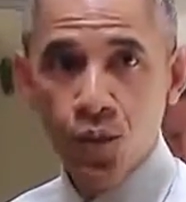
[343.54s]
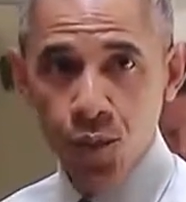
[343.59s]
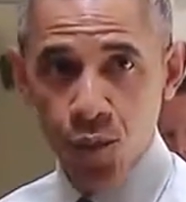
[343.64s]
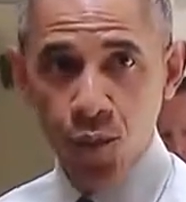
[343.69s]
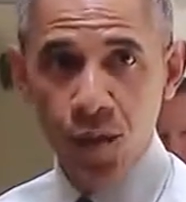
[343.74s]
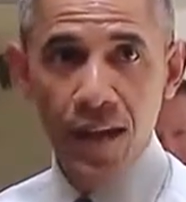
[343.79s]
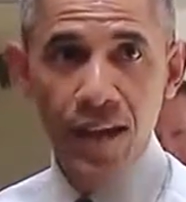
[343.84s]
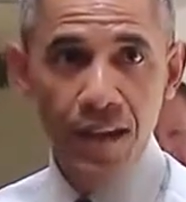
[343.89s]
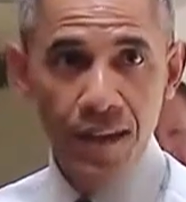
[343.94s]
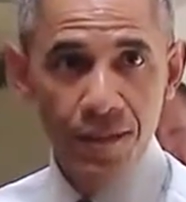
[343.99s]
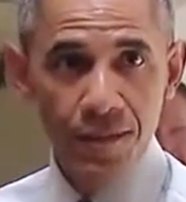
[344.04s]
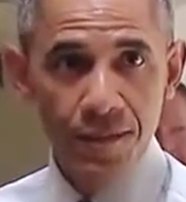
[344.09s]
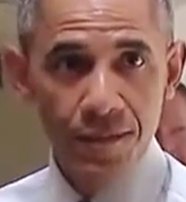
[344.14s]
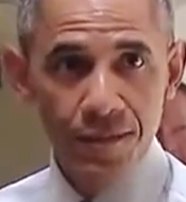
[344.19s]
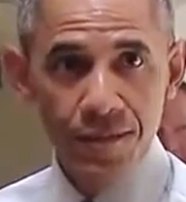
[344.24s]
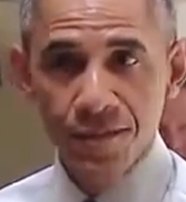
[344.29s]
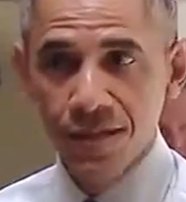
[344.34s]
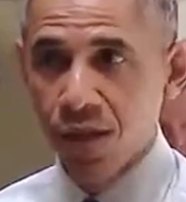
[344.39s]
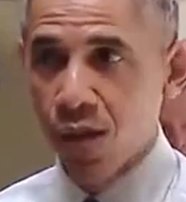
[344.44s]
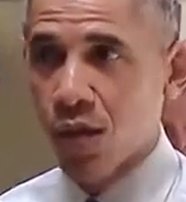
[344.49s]
3
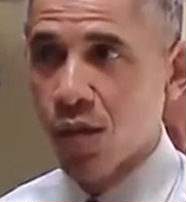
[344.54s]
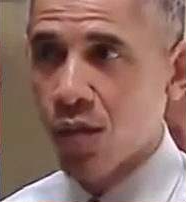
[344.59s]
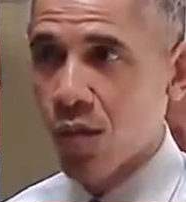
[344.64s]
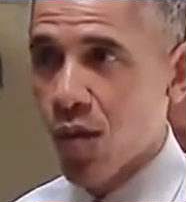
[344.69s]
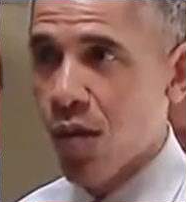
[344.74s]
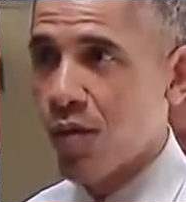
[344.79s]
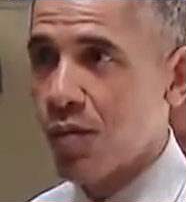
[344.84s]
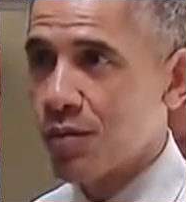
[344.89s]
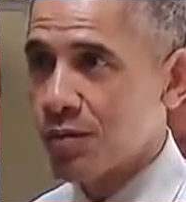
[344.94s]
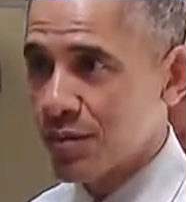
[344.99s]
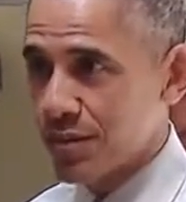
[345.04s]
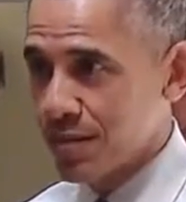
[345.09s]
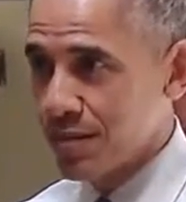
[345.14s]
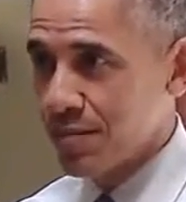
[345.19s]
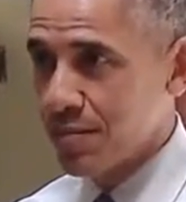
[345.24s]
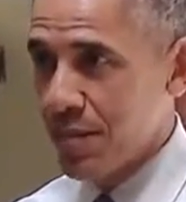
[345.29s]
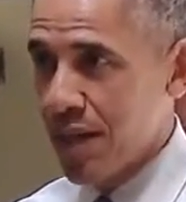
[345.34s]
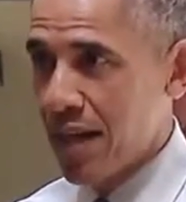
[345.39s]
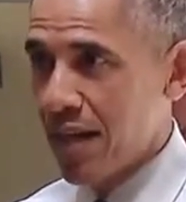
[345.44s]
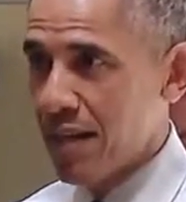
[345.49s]
full-grown
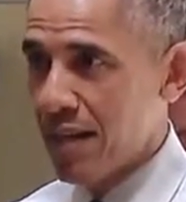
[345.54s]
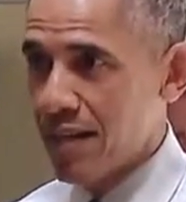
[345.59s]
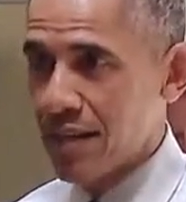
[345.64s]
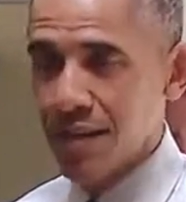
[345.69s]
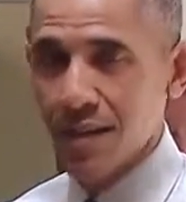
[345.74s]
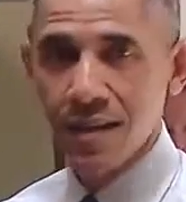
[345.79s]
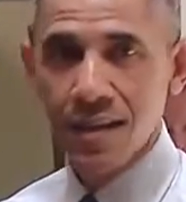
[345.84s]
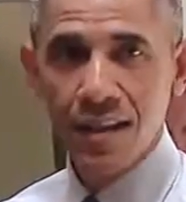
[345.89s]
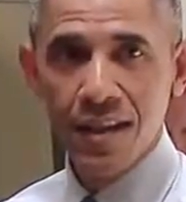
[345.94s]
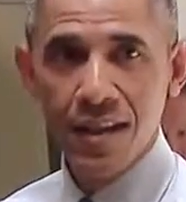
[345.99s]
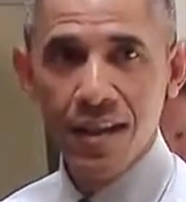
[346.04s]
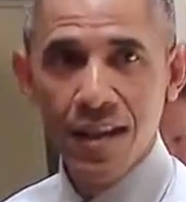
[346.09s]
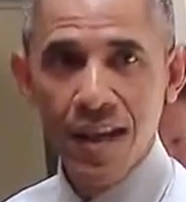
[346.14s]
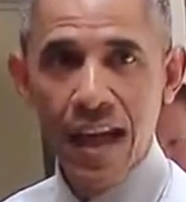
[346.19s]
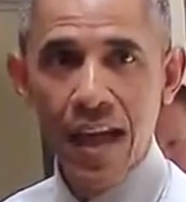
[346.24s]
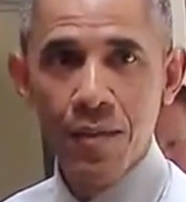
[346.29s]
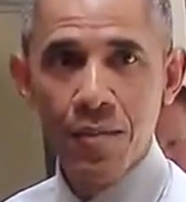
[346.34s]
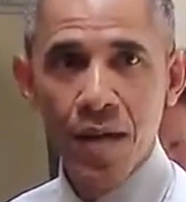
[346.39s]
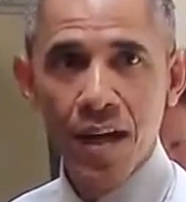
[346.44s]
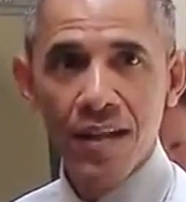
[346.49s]
men in a
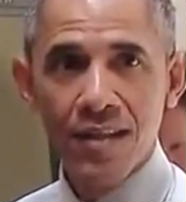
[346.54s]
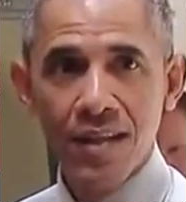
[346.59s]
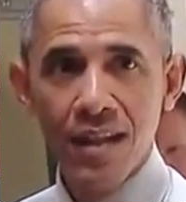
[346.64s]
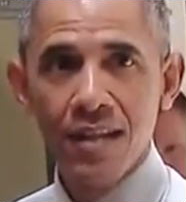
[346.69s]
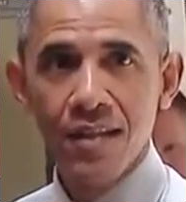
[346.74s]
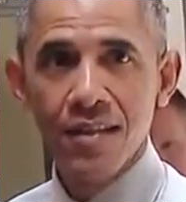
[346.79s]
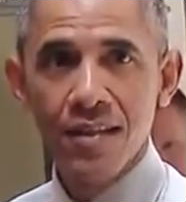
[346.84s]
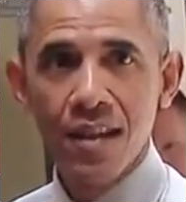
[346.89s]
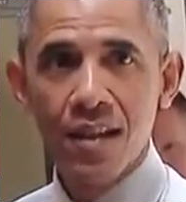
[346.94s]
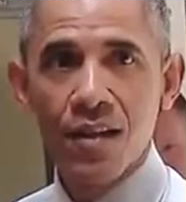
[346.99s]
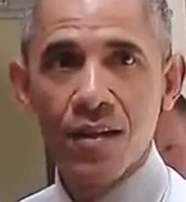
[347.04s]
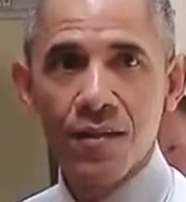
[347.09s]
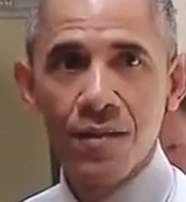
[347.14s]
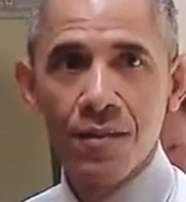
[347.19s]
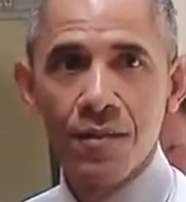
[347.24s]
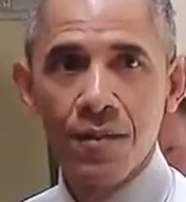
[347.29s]
9 by 10 cell.